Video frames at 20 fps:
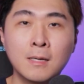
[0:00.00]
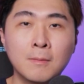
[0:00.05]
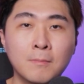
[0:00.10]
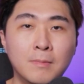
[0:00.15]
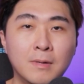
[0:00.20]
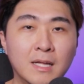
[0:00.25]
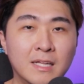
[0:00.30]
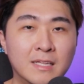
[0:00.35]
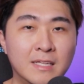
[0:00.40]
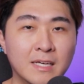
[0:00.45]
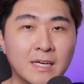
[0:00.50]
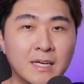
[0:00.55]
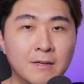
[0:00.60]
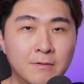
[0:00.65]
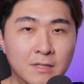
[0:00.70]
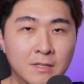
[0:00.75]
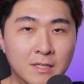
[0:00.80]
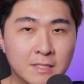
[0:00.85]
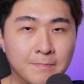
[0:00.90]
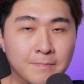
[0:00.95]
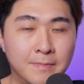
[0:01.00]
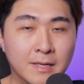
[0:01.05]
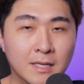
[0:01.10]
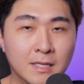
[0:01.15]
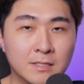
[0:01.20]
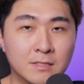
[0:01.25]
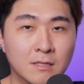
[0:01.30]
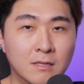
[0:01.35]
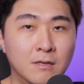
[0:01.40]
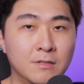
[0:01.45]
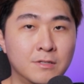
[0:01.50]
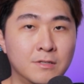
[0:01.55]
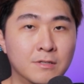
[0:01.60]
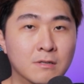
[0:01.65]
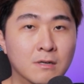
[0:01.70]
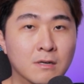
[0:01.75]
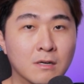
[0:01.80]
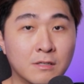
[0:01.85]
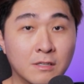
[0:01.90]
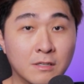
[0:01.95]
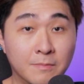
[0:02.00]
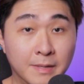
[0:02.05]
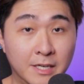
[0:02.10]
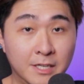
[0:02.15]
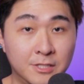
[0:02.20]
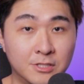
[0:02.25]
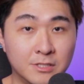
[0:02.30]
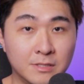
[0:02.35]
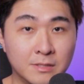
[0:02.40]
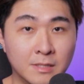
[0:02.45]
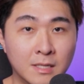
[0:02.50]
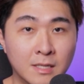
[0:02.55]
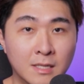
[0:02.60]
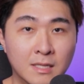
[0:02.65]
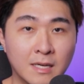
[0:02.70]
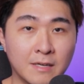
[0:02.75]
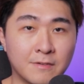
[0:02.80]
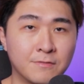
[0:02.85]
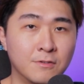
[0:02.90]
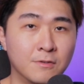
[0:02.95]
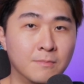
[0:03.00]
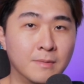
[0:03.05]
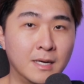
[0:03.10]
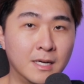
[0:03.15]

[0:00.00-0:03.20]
But I think it really depends on your occupation. Like for my